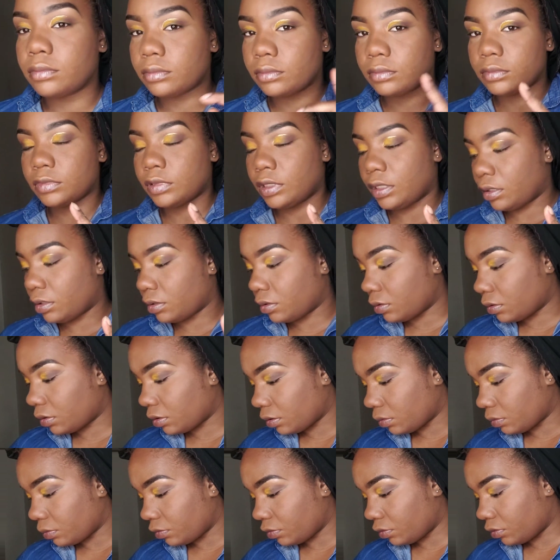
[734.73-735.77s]
Now
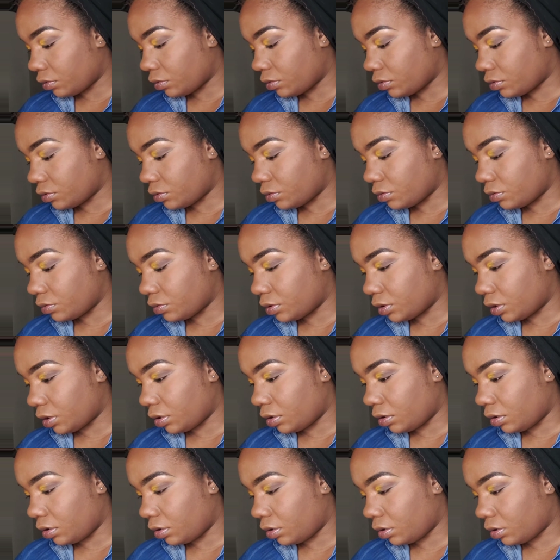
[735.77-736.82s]
I'm going to
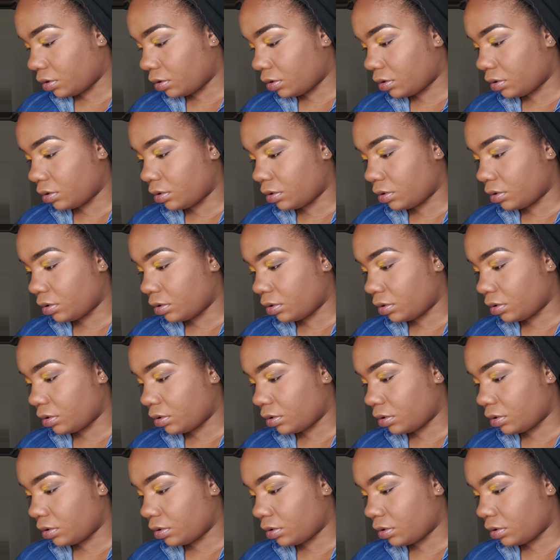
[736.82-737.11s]
take